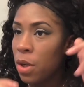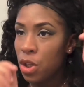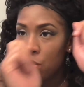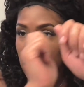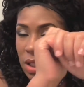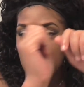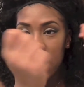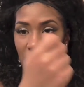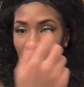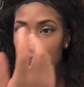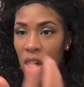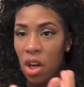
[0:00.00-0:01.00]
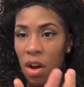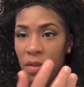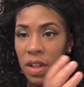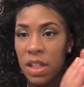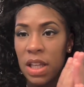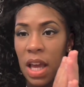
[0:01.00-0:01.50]
But you could section it
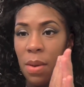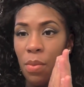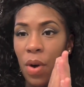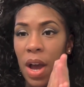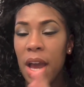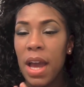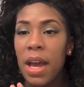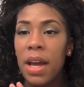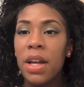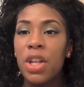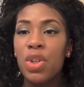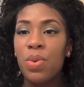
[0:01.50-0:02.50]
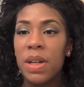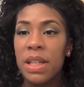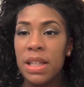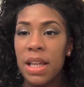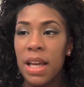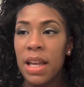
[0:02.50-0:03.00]
off the same way,
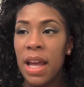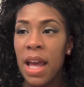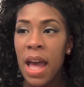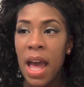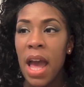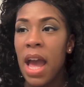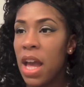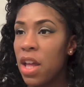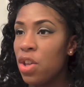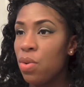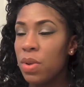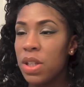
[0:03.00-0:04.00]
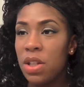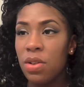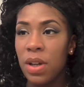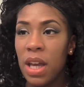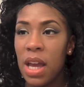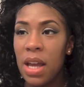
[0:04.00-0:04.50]
twist it, and you would
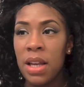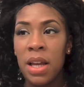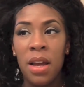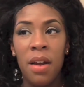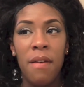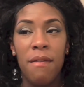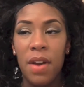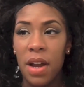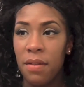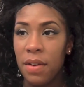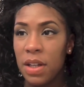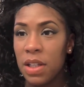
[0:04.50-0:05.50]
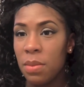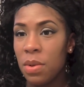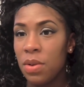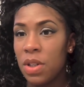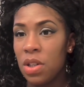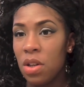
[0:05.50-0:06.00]
still get very, very
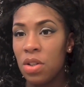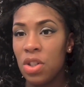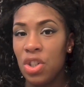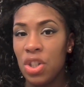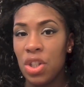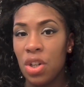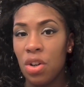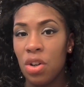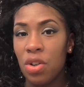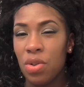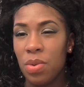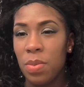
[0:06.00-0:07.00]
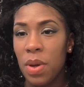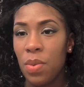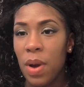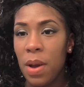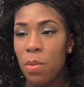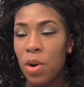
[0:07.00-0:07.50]
similar results, just the curls would be
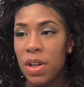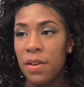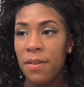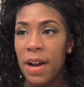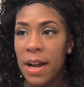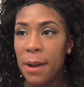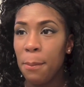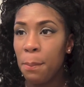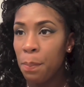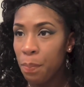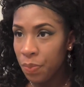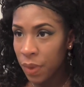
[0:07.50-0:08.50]
way more defined.